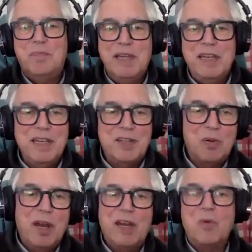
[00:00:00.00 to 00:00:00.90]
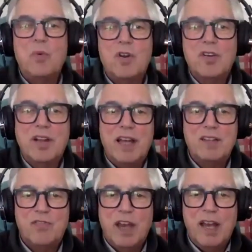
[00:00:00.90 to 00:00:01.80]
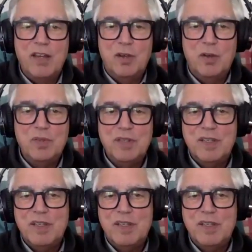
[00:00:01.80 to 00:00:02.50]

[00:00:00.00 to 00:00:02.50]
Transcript: be creating world class value